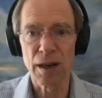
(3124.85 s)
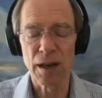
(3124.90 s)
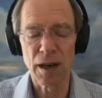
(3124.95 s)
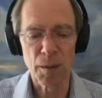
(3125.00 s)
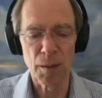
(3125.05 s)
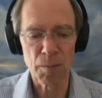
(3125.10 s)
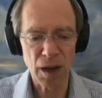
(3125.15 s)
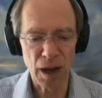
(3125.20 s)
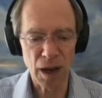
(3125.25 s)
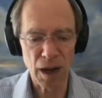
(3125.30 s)

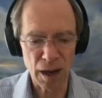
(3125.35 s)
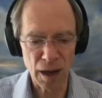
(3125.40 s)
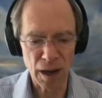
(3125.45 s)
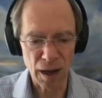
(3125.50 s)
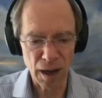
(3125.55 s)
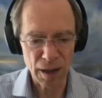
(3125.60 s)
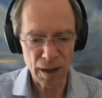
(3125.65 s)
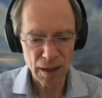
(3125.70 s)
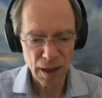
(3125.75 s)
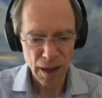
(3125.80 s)
Um,
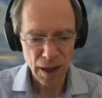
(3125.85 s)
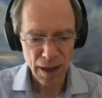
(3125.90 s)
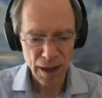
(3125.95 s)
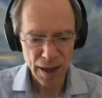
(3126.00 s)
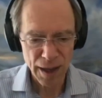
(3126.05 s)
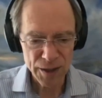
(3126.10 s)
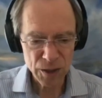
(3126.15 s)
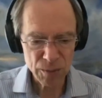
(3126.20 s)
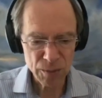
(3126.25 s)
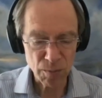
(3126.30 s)
uh,
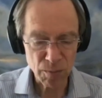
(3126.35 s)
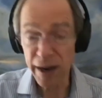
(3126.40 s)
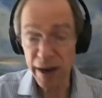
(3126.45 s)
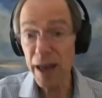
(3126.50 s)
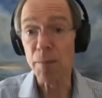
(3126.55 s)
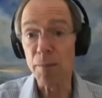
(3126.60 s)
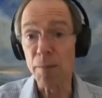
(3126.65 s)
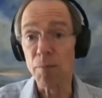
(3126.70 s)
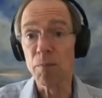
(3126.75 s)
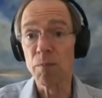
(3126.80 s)
it's my
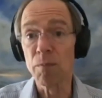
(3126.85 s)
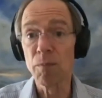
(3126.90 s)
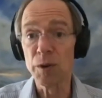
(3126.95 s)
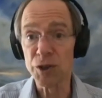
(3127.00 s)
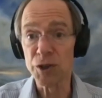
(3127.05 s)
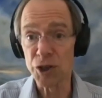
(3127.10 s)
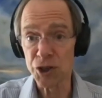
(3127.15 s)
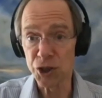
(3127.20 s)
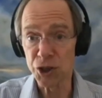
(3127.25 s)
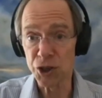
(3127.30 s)
name,
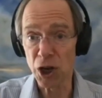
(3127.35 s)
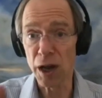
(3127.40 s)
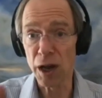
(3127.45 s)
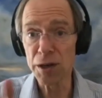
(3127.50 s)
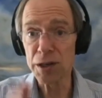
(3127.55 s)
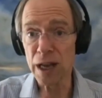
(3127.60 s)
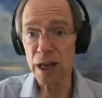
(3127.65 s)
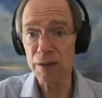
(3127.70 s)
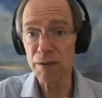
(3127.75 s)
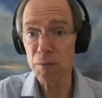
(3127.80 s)
which is
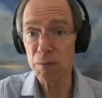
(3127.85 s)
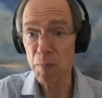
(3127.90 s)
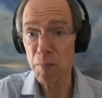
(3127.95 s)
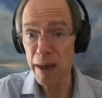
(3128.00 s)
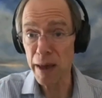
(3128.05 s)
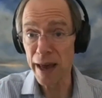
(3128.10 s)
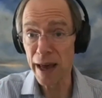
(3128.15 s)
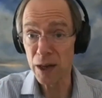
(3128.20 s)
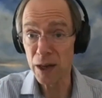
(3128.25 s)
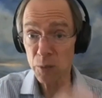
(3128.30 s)
John David
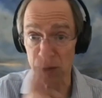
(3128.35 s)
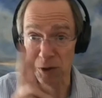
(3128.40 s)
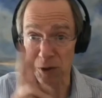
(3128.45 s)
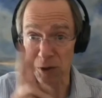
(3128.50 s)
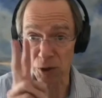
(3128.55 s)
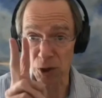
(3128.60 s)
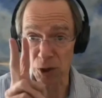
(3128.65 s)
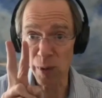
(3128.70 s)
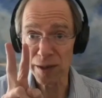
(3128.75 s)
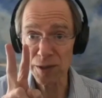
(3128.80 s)
Mann with
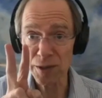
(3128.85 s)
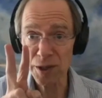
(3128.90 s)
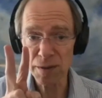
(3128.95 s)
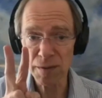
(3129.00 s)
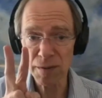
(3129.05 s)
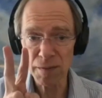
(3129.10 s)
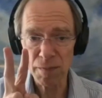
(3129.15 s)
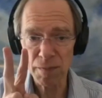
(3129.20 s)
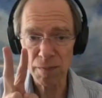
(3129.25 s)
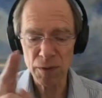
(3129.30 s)
two
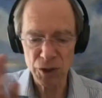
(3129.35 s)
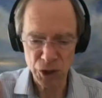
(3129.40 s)
N's,